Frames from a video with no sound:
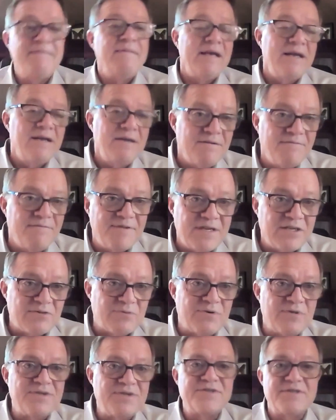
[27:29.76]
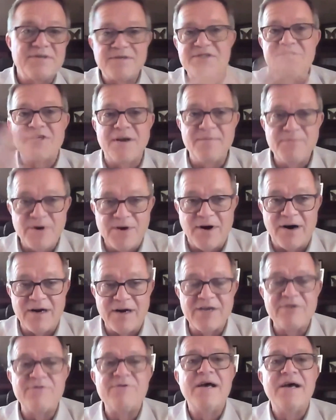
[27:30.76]
Individuals, some would
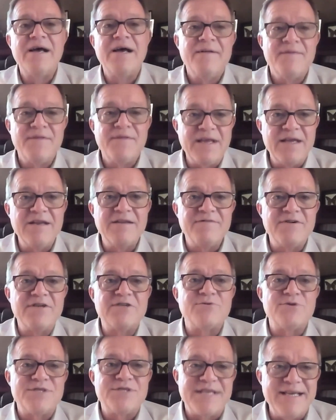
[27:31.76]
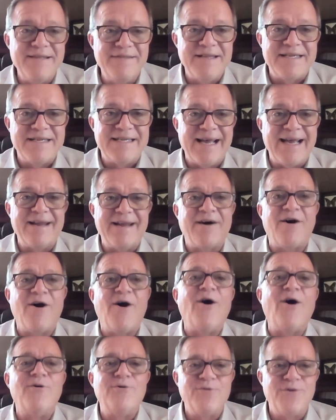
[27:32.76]
argue, the individuals in the data
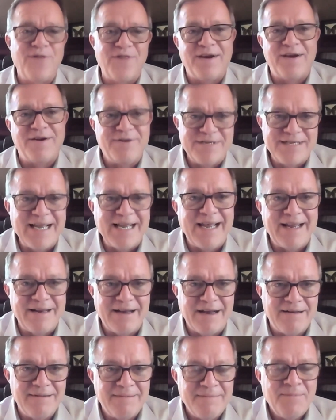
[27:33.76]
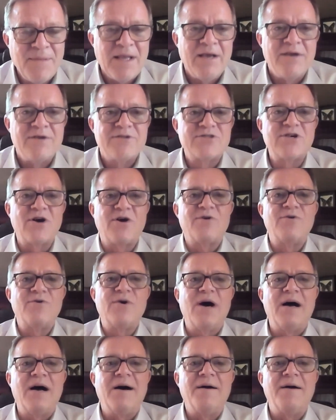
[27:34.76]
own their data.
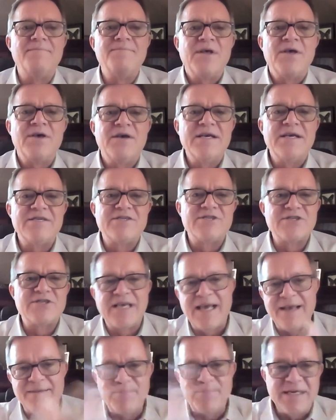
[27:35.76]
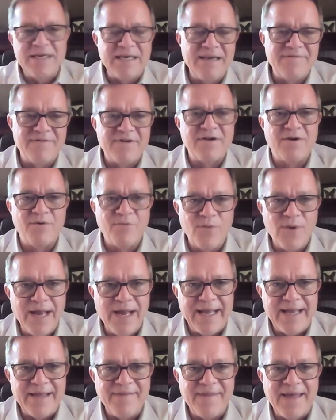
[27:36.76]
So it just can't be given
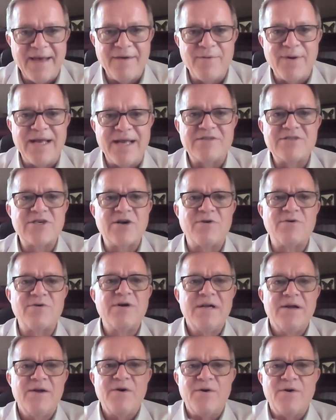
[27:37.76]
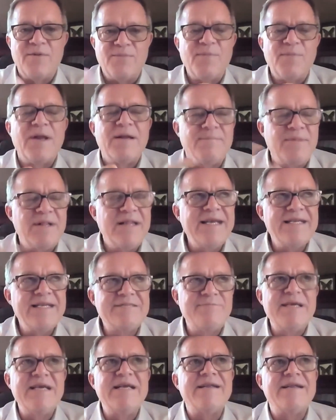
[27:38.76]
away in that way. And so it
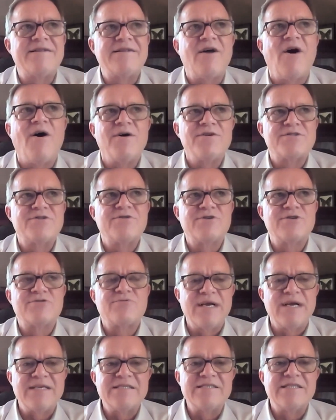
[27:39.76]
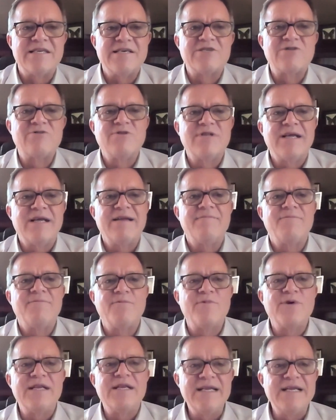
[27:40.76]
leads me to also just raise the issue that
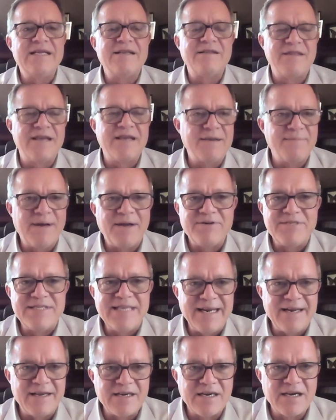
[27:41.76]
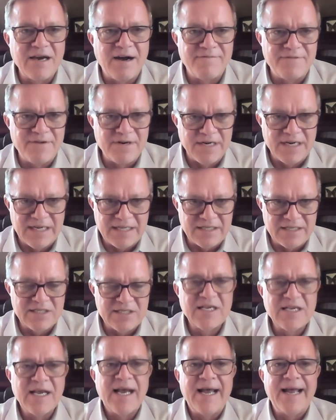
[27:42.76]
we need to think about data
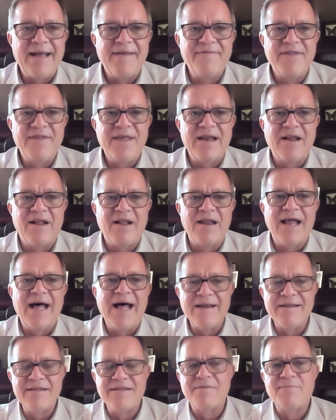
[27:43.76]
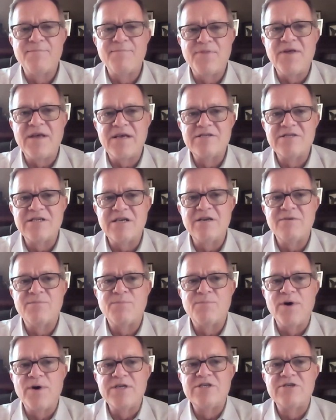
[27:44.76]
governance, and that a lot of the things that
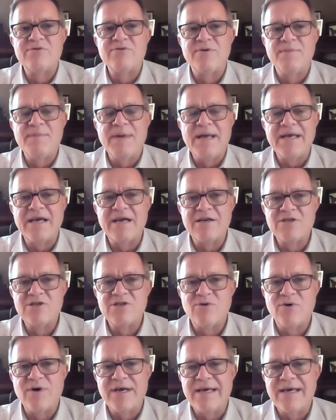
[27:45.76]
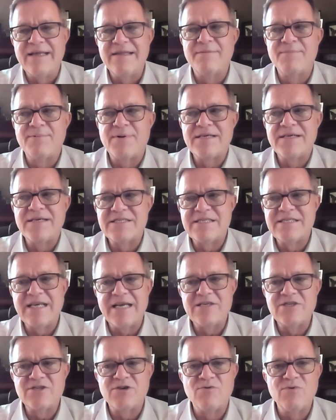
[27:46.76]
you were making, Joy, in the
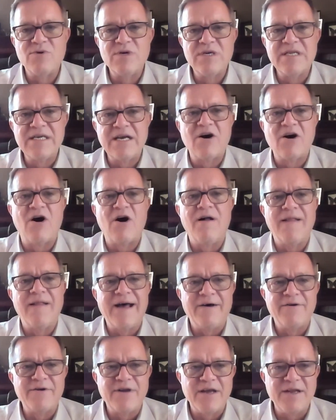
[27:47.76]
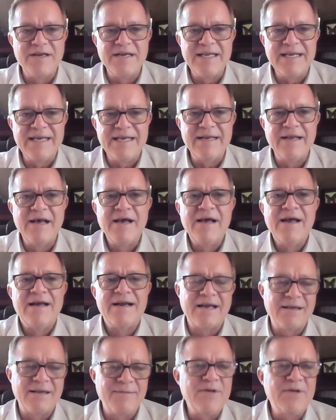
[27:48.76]
presentation really call out a need
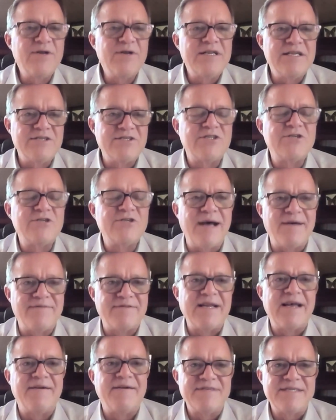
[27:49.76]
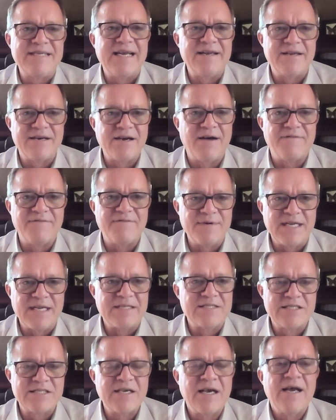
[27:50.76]
that communities do have to have data
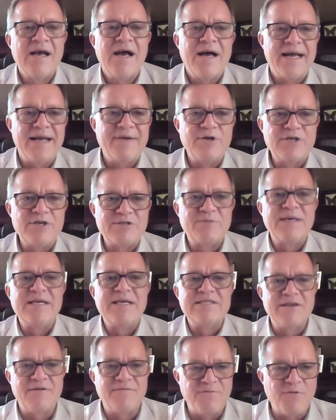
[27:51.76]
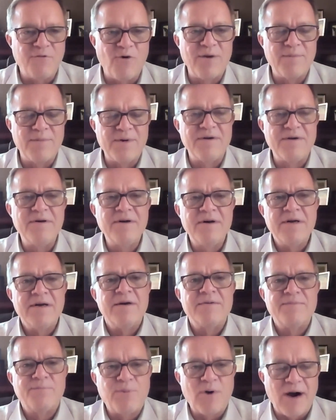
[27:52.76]
governance, which means a formal
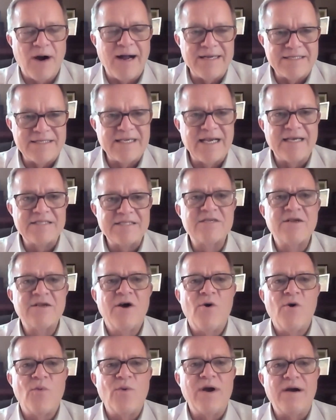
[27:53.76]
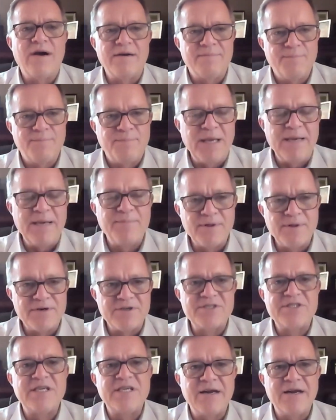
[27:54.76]
process where people are
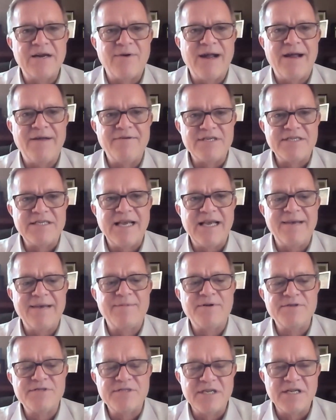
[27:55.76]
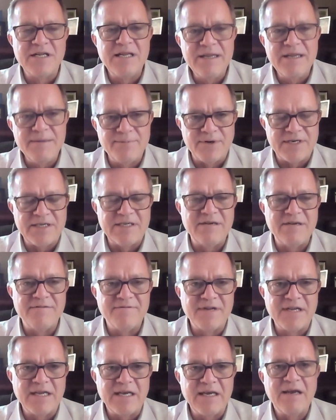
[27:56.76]
sitting around a table
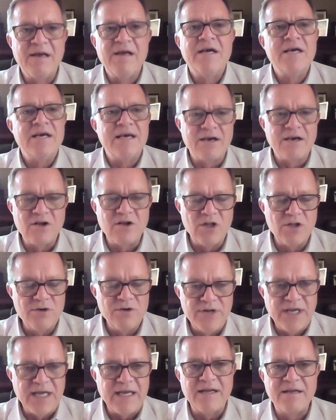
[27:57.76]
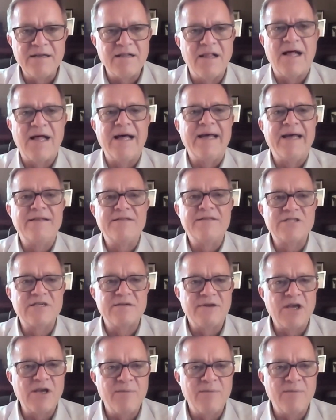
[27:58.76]
deliberatively, including clients and